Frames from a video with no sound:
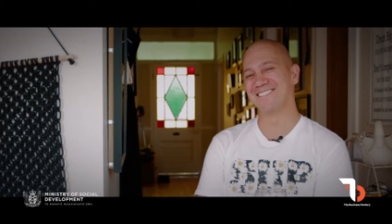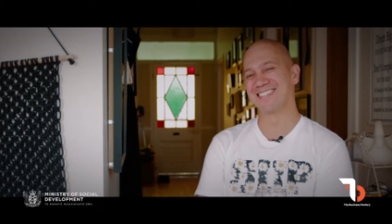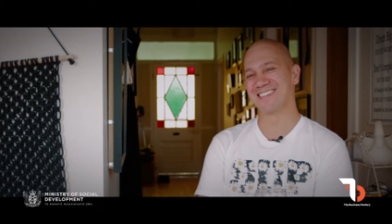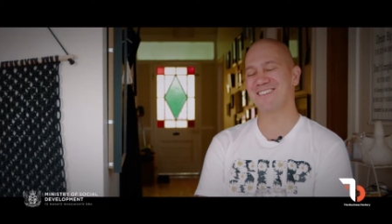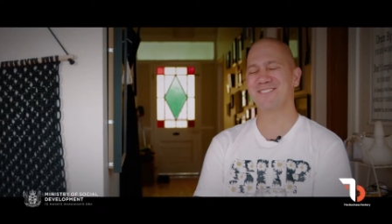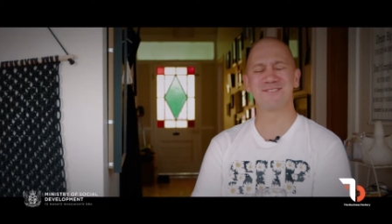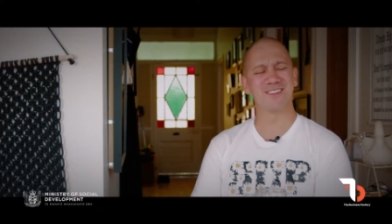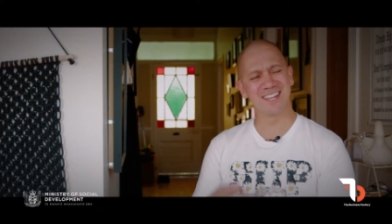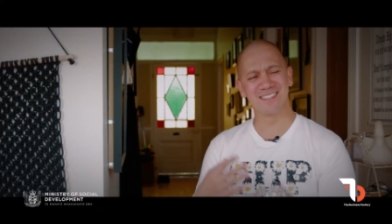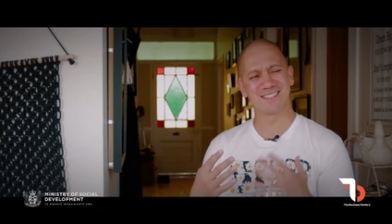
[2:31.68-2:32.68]
So that was
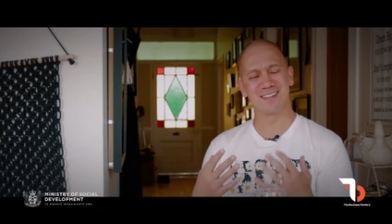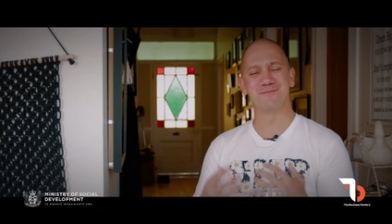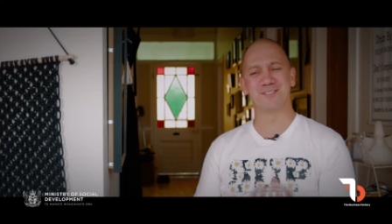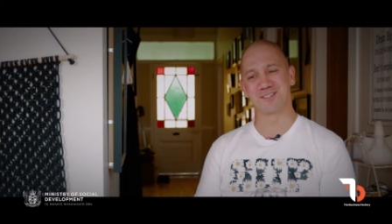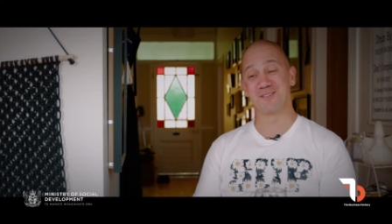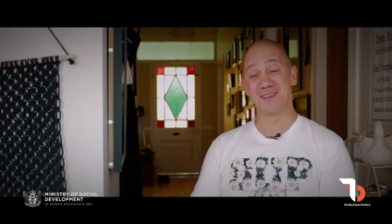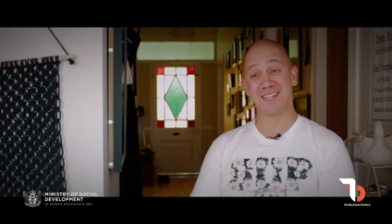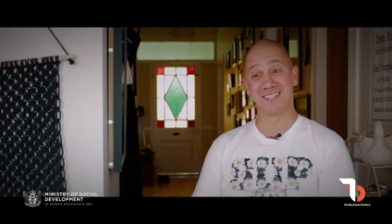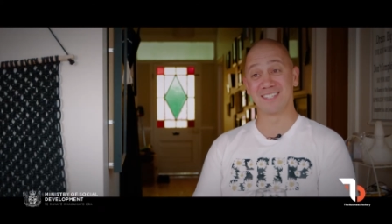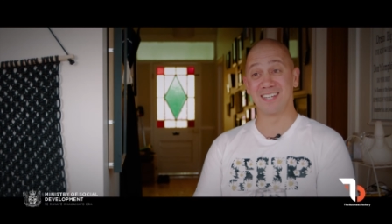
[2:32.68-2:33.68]
really the stuff which got me
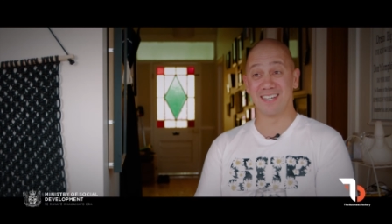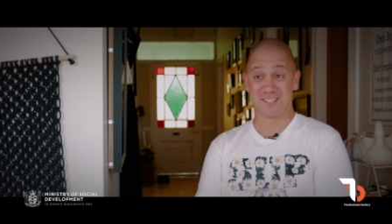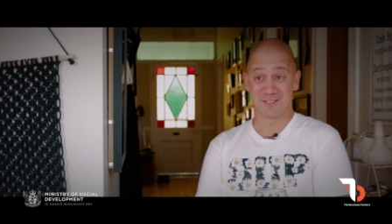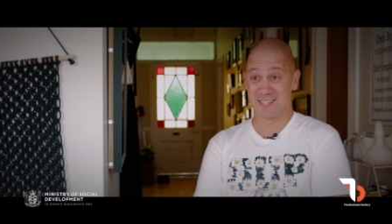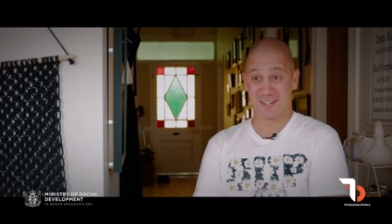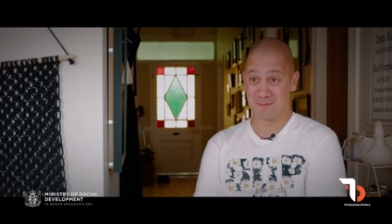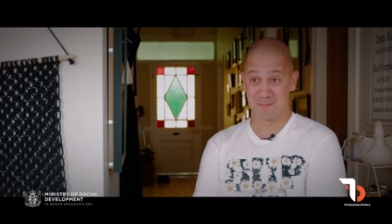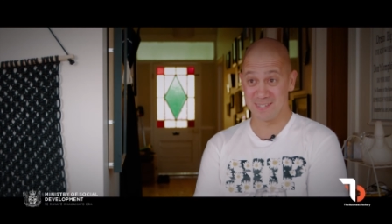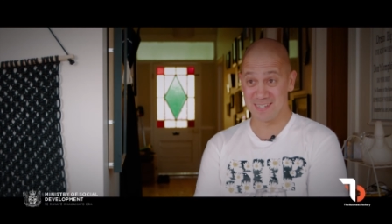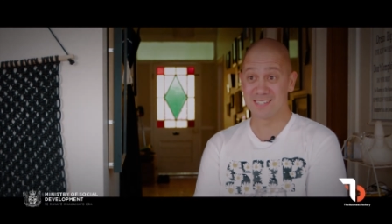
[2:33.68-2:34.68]
initially interested in
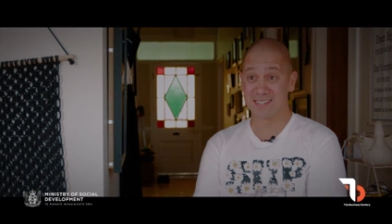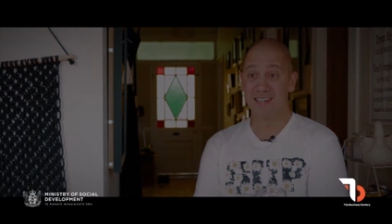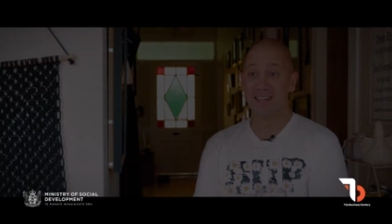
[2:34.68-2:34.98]
business.